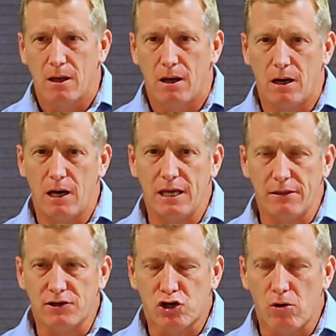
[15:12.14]
Uh, in
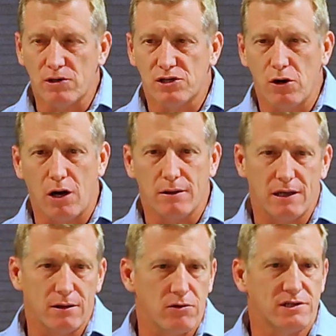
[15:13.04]
the church, not
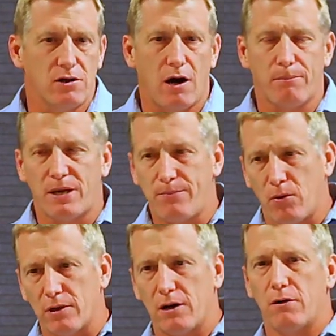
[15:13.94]
that there's not
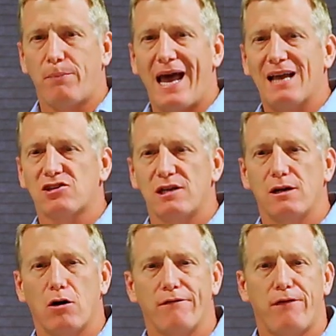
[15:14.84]
people that are passionate
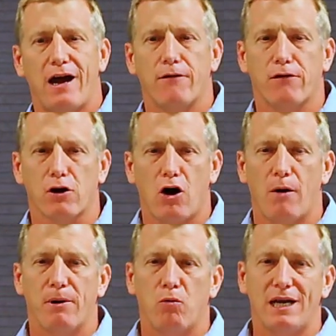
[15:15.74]
and on fire for
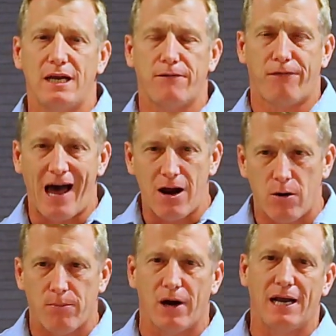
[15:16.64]
God, but we need
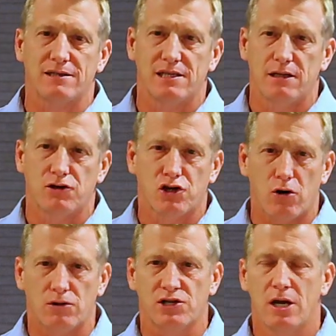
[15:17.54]
firebrands in the
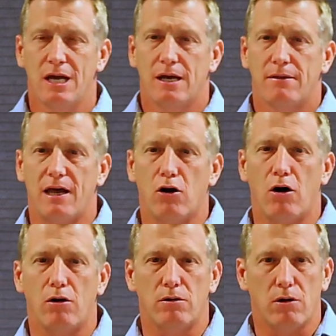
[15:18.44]
church that
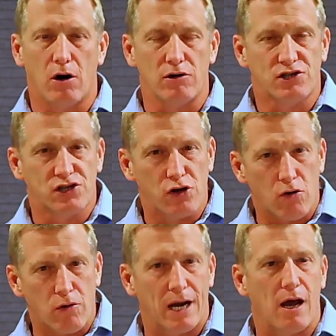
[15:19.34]
are, are
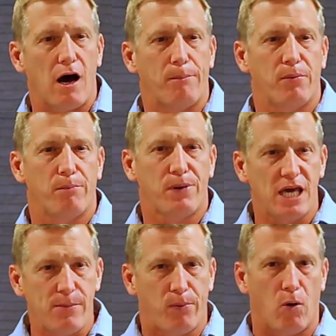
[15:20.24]
stirring up
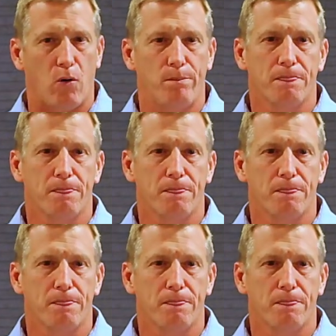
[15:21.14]
people